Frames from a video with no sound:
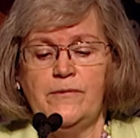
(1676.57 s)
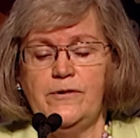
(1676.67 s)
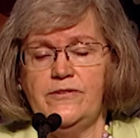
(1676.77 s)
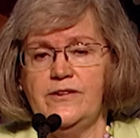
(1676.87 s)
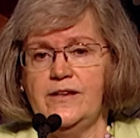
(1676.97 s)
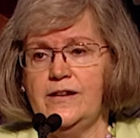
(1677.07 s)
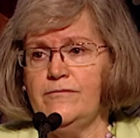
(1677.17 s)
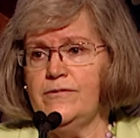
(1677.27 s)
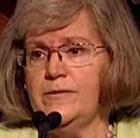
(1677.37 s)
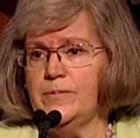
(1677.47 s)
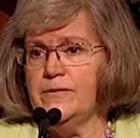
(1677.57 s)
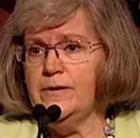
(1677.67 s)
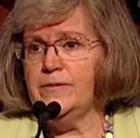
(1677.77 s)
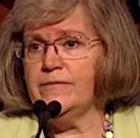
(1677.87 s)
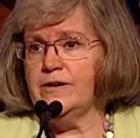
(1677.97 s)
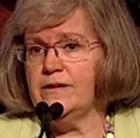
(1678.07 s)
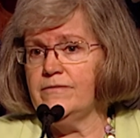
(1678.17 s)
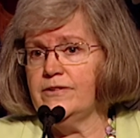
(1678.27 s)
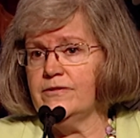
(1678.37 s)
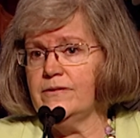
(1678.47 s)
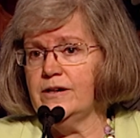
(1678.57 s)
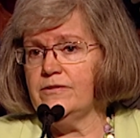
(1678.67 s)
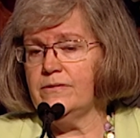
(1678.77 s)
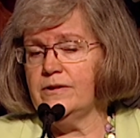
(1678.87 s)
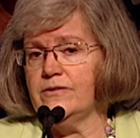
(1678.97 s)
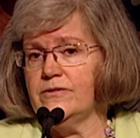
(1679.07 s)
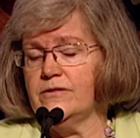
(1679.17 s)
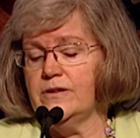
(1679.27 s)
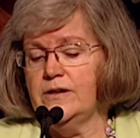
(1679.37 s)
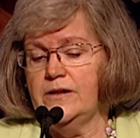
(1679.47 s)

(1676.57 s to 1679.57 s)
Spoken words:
What's the gainful employment rate of its graduates?